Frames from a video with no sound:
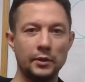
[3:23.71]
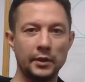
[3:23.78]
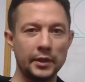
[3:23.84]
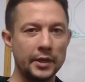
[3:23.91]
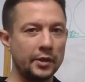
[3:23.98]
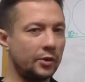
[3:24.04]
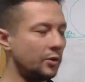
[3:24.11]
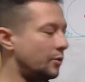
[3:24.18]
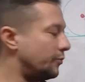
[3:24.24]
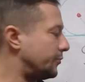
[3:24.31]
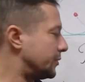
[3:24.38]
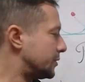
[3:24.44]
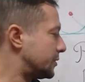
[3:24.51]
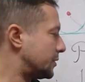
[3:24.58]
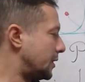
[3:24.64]
layer of
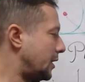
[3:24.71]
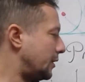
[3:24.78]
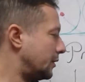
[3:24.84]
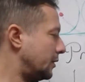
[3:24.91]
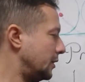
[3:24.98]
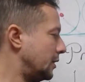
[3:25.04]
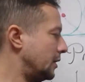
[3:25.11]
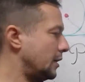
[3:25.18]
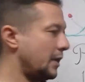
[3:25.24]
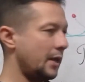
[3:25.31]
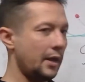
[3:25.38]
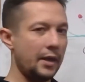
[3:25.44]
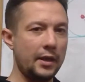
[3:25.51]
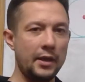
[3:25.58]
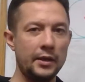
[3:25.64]
the stack,
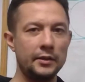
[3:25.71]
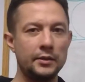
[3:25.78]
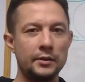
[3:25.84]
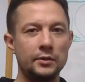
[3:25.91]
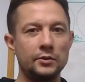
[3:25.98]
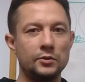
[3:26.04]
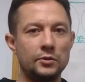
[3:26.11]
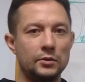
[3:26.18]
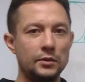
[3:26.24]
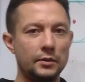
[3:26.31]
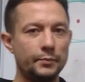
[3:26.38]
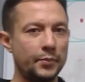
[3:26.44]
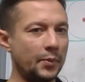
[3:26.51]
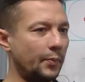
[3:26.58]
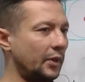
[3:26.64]
aiding
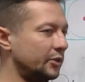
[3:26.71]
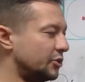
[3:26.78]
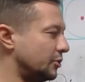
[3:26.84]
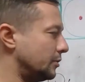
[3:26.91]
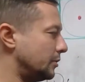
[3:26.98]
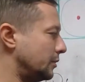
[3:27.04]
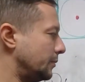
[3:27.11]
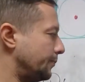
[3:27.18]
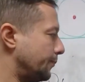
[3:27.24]
propulsion.